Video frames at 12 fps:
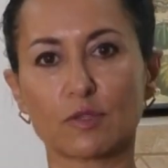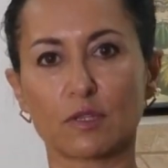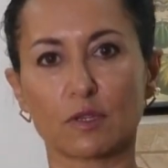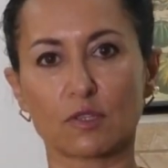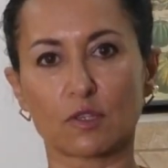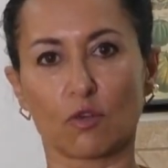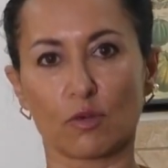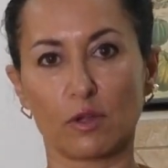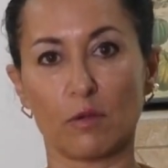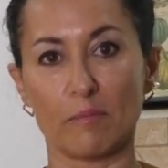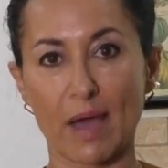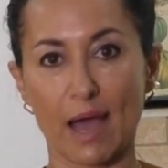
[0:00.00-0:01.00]
use this
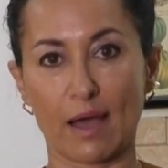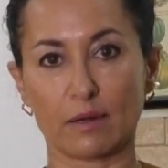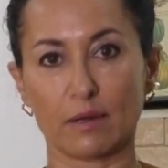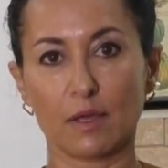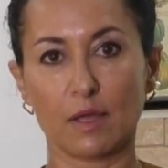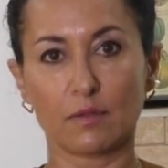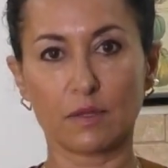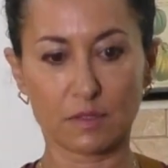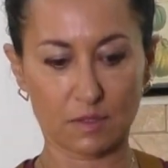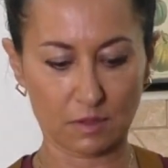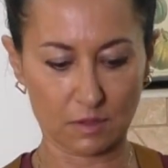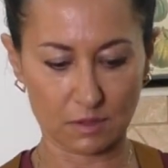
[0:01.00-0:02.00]
grill mat.
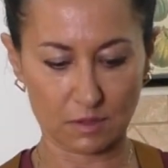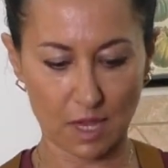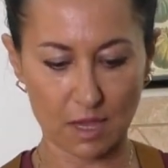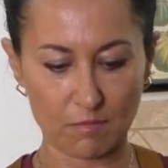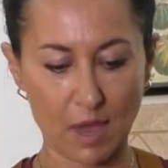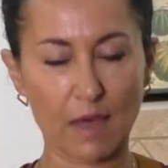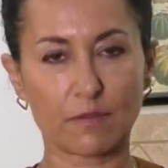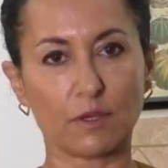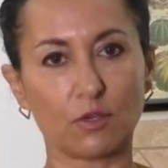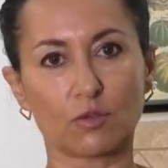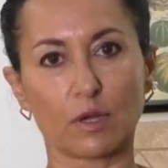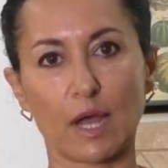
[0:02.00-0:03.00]
This is a mat
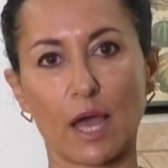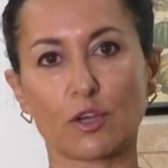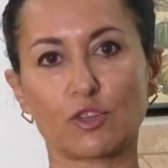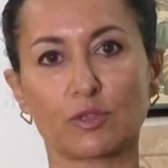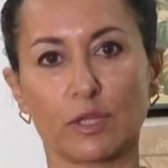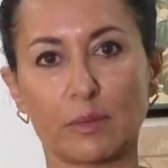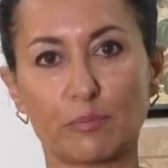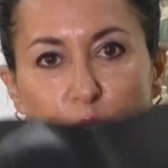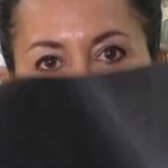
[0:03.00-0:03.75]
that you can actually